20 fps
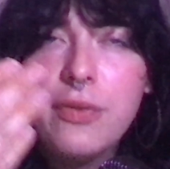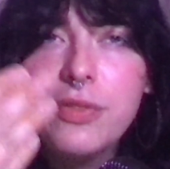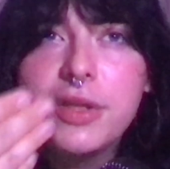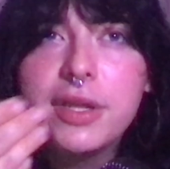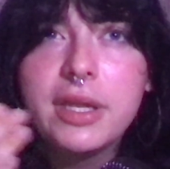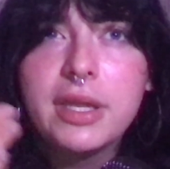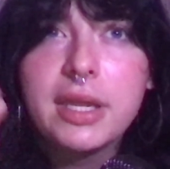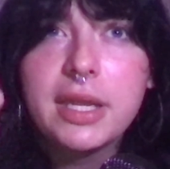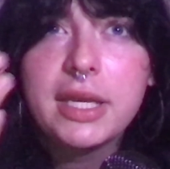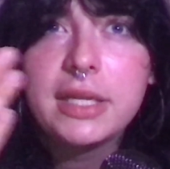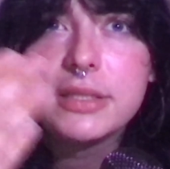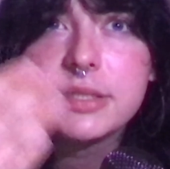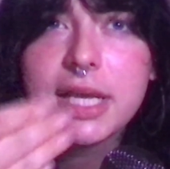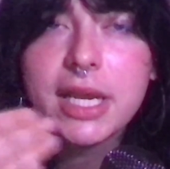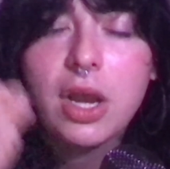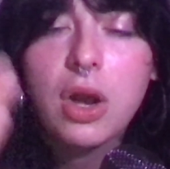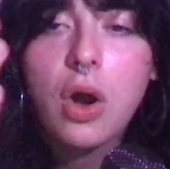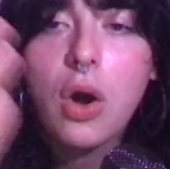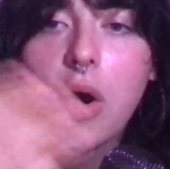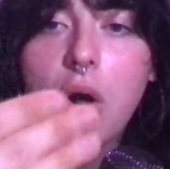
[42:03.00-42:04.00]
that it's
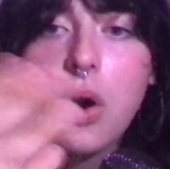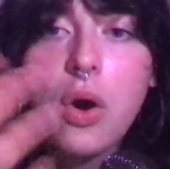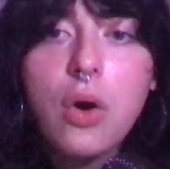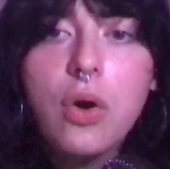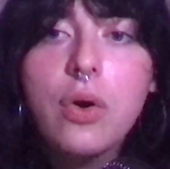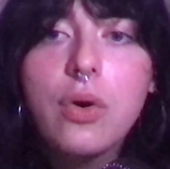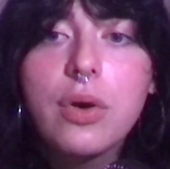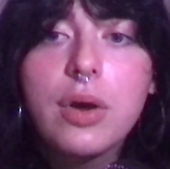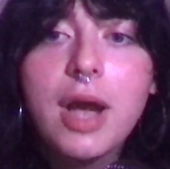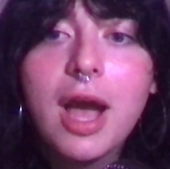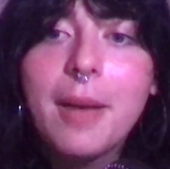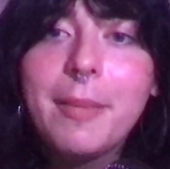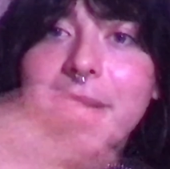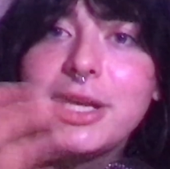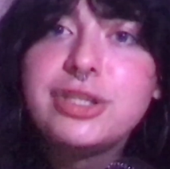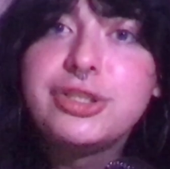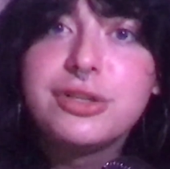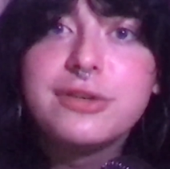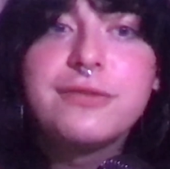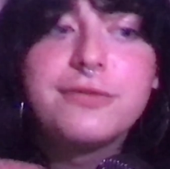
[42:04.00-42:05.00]
like all
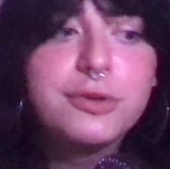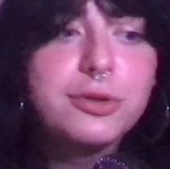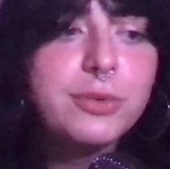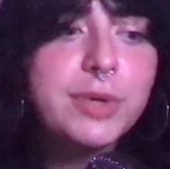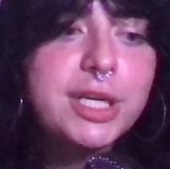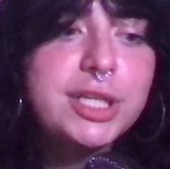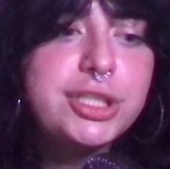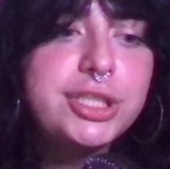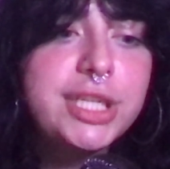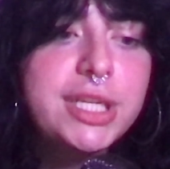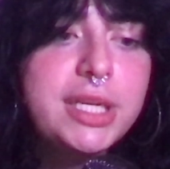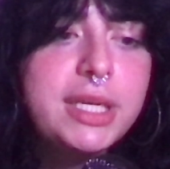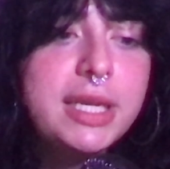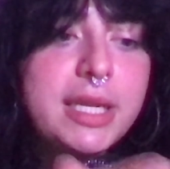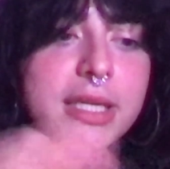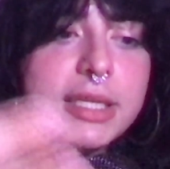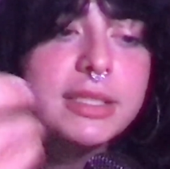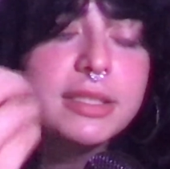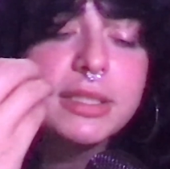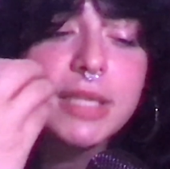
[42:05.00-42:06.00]
coming to fruition
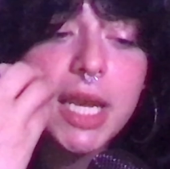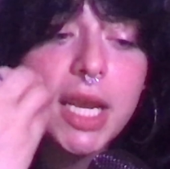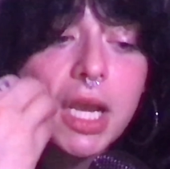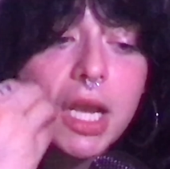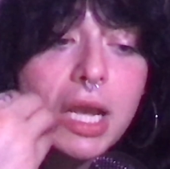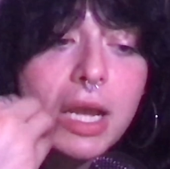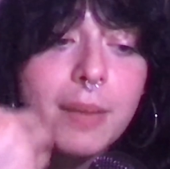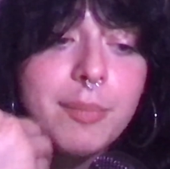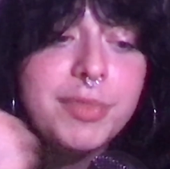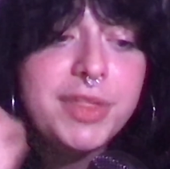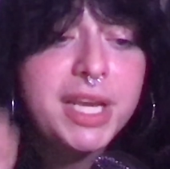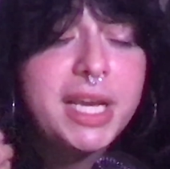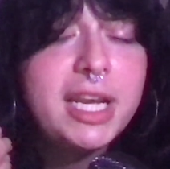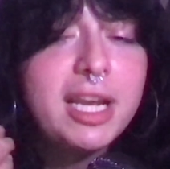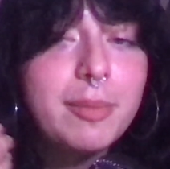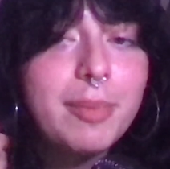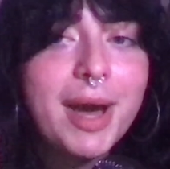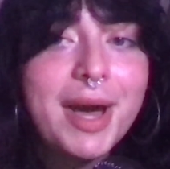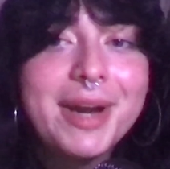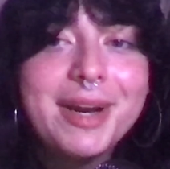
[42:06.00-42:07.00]
is like I'm thinking
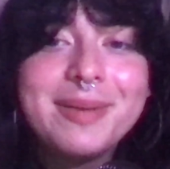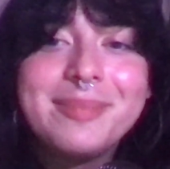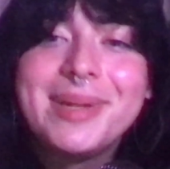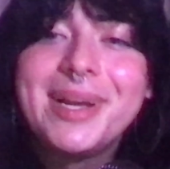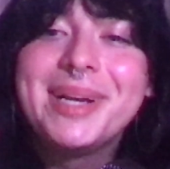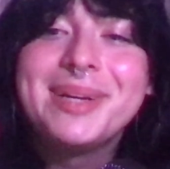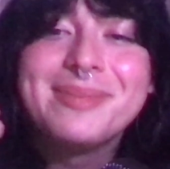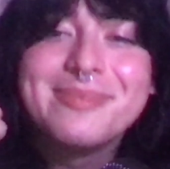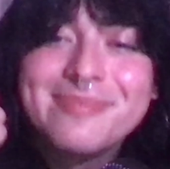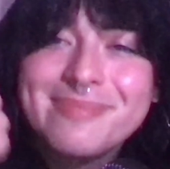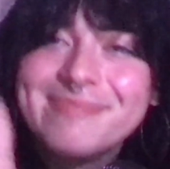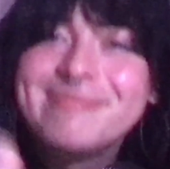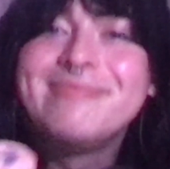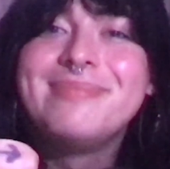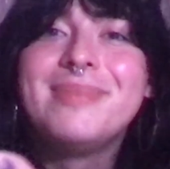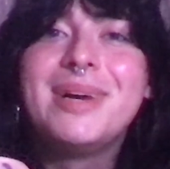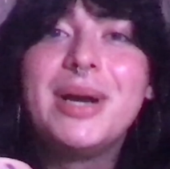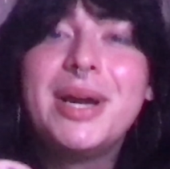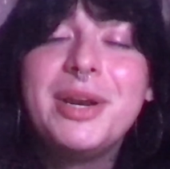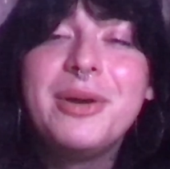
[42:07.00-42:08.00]
about it. I'm like,
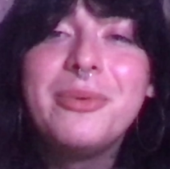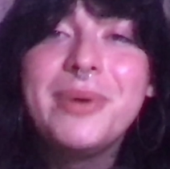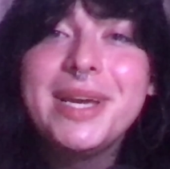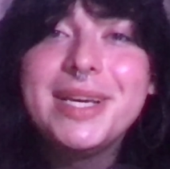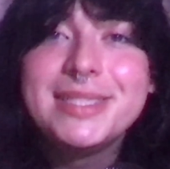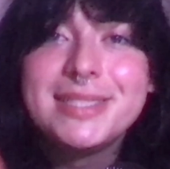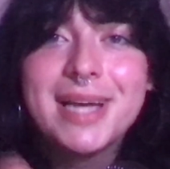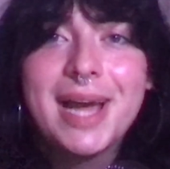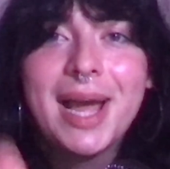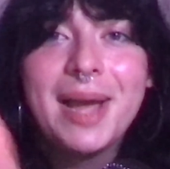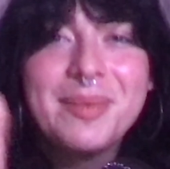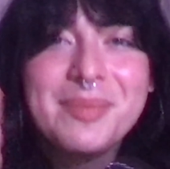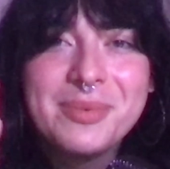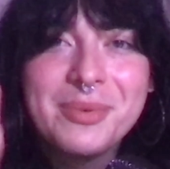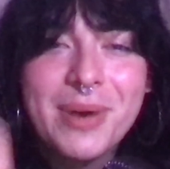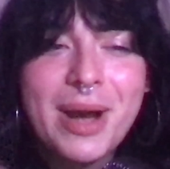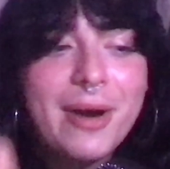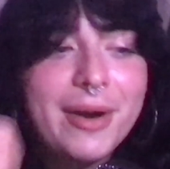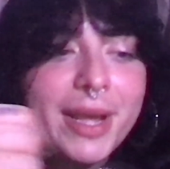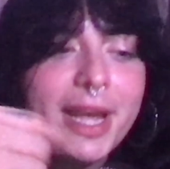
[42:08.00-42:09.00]
in a week's time,
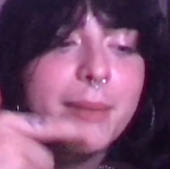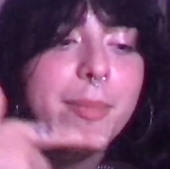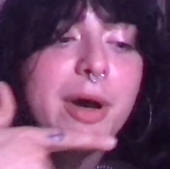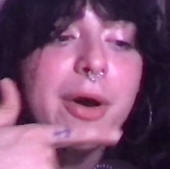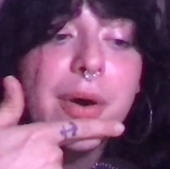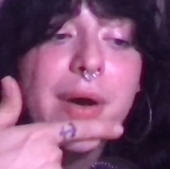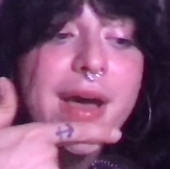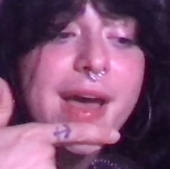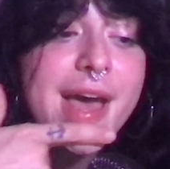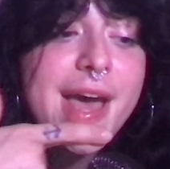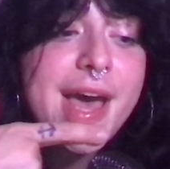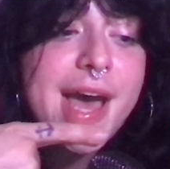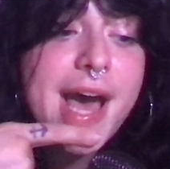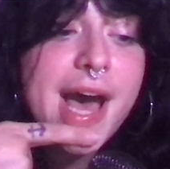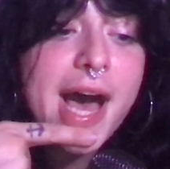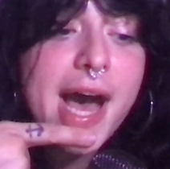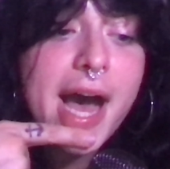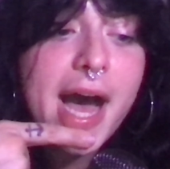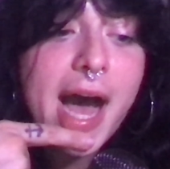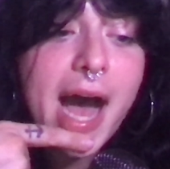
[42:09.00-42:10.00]
wow, Camo.
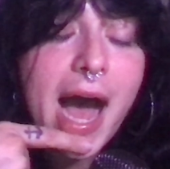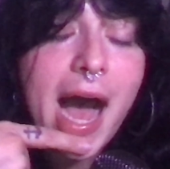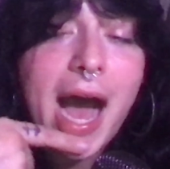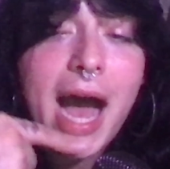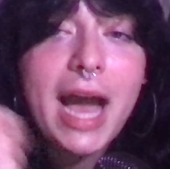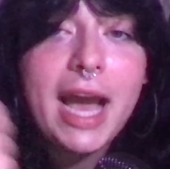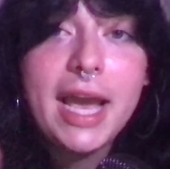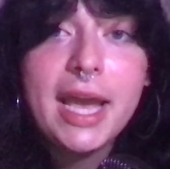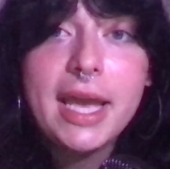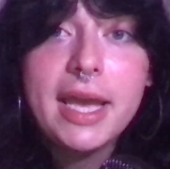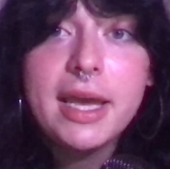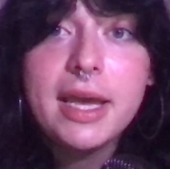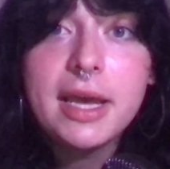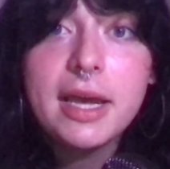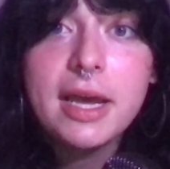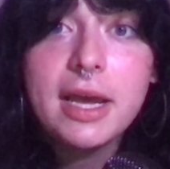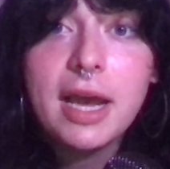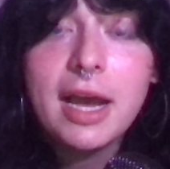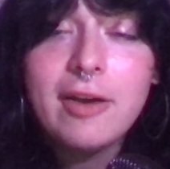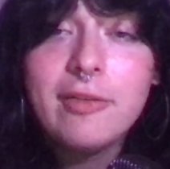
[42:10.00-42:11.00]
I
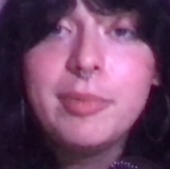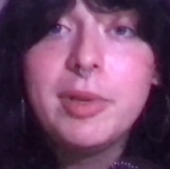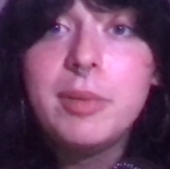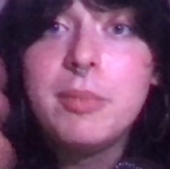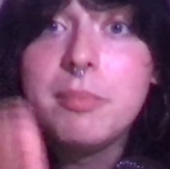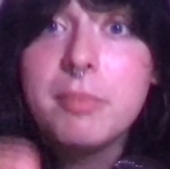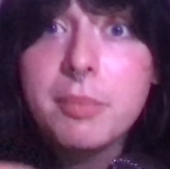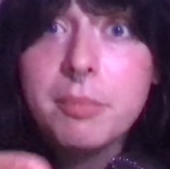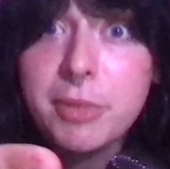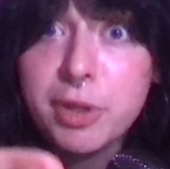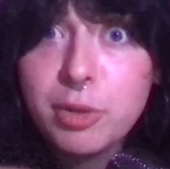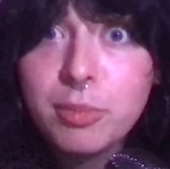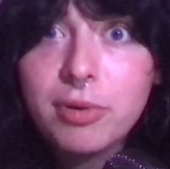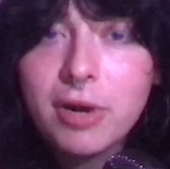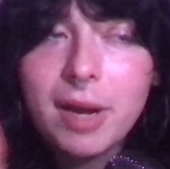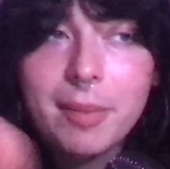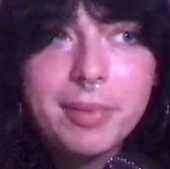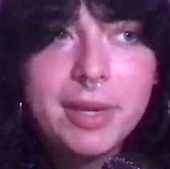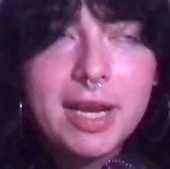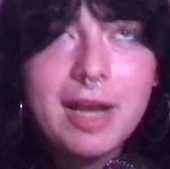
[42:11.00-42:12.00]
have been meal
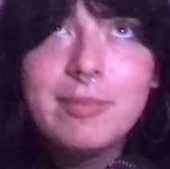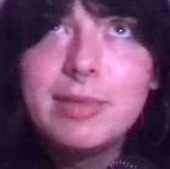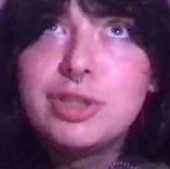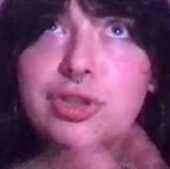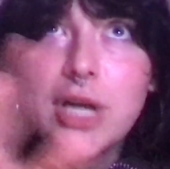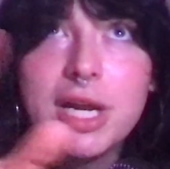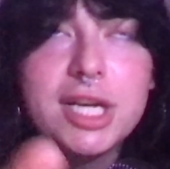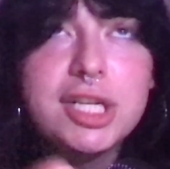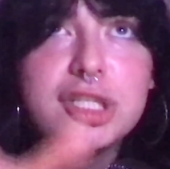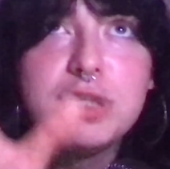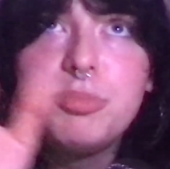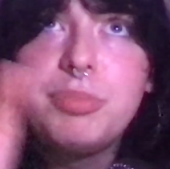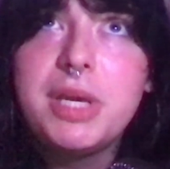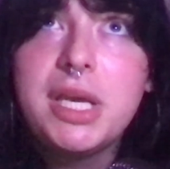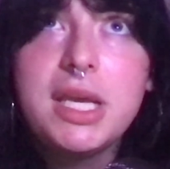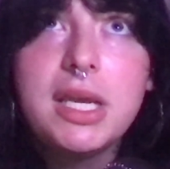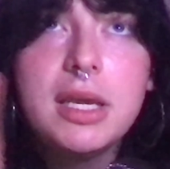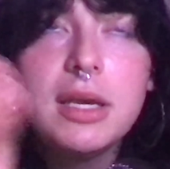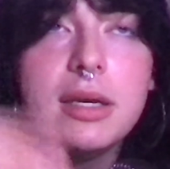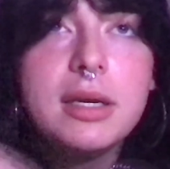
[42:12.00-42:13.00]
prepping. I've been trying to just
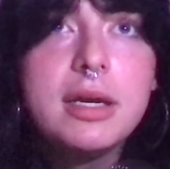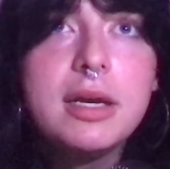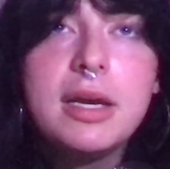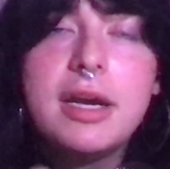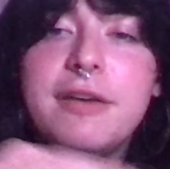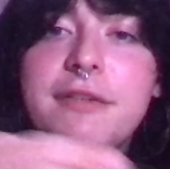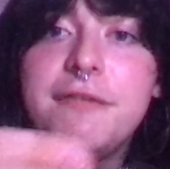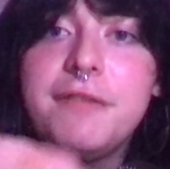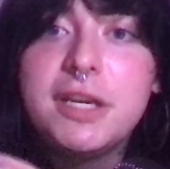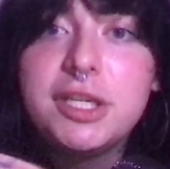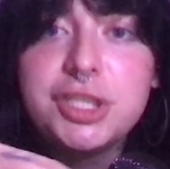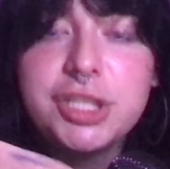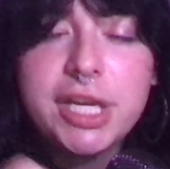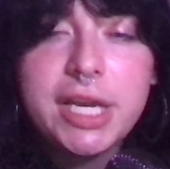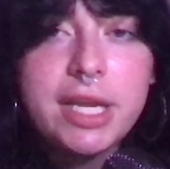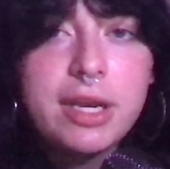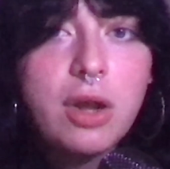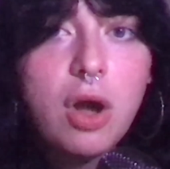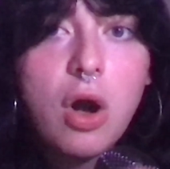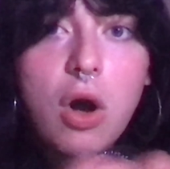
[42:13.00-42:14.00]
be
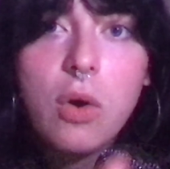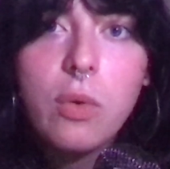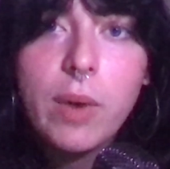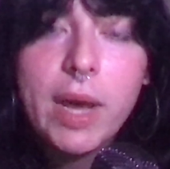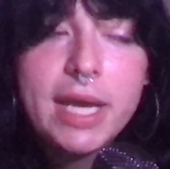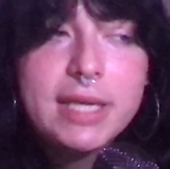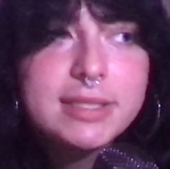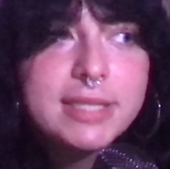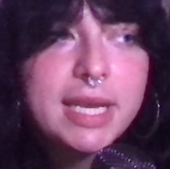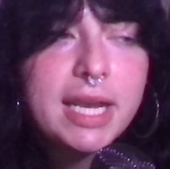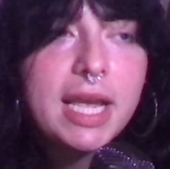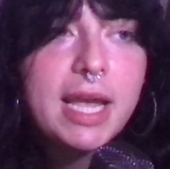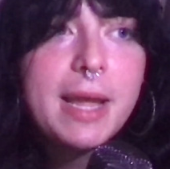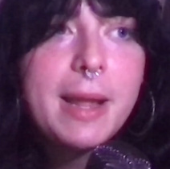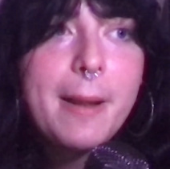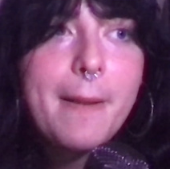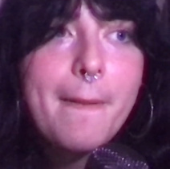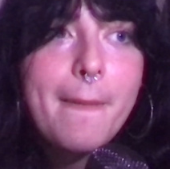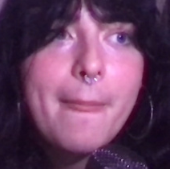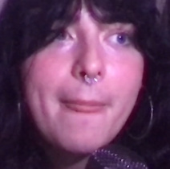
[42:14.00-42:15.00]
efficient in all ways. Like,
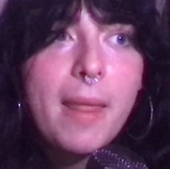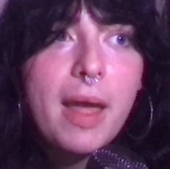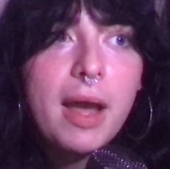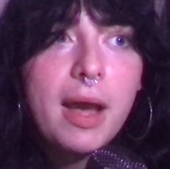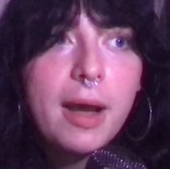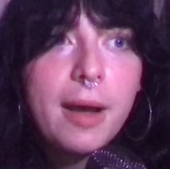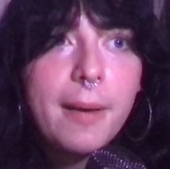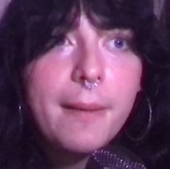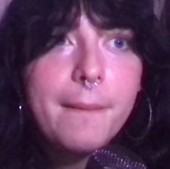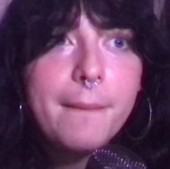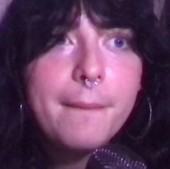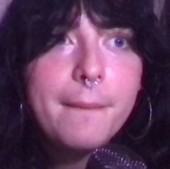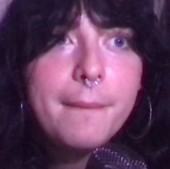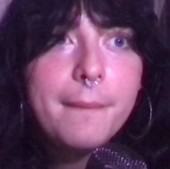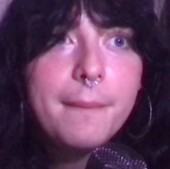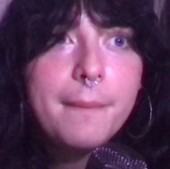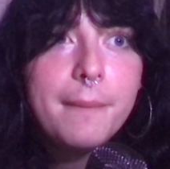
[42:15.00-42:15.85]
um,